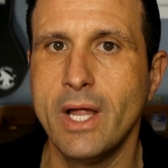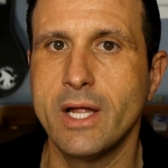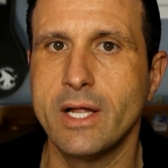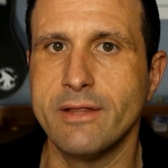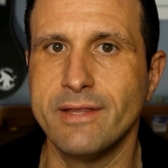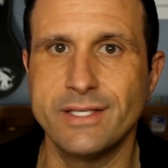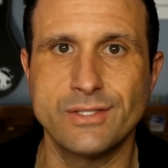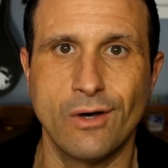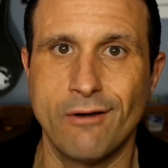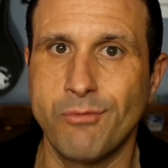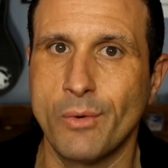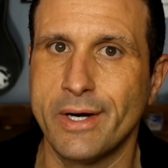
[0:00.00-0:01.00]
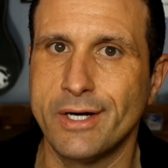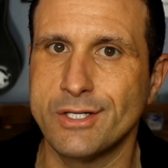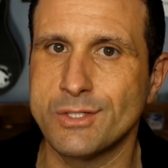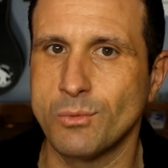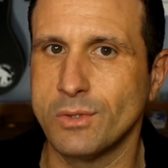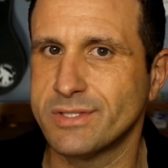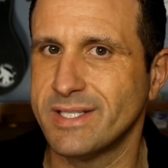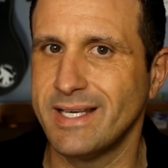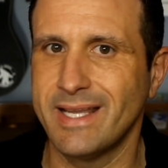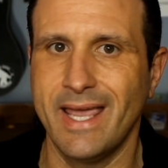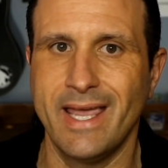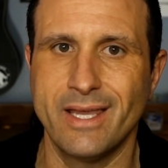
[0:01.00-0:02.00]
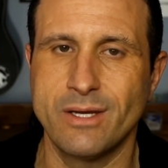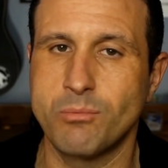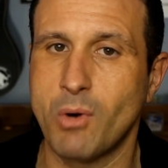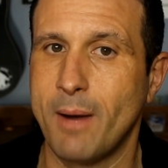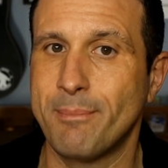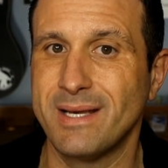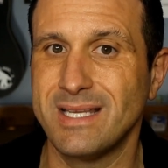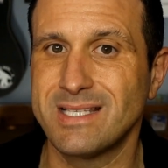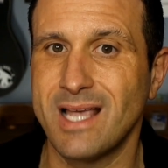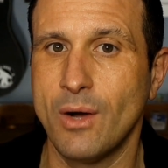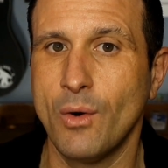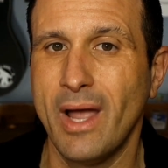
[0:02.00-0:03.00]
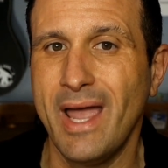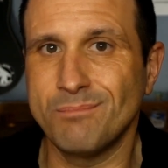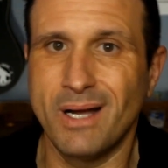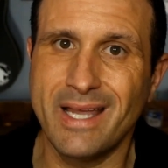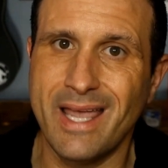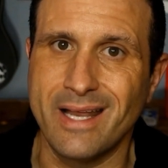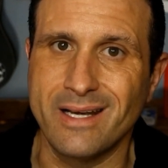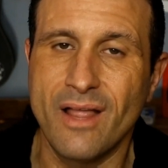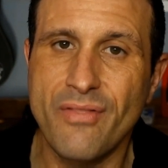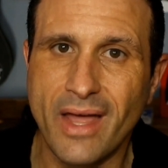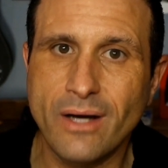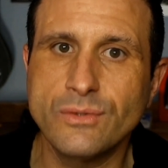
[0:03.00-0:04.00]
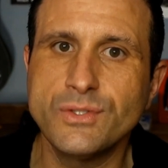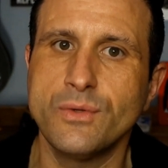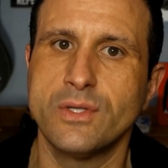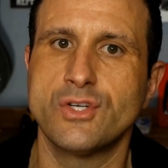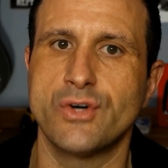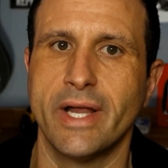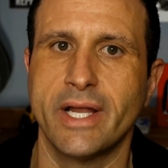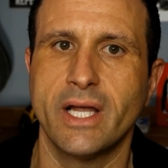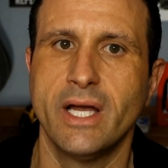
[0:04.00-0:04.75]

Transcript: these softwares will syndicate your properties out. Again, that'll do the trick.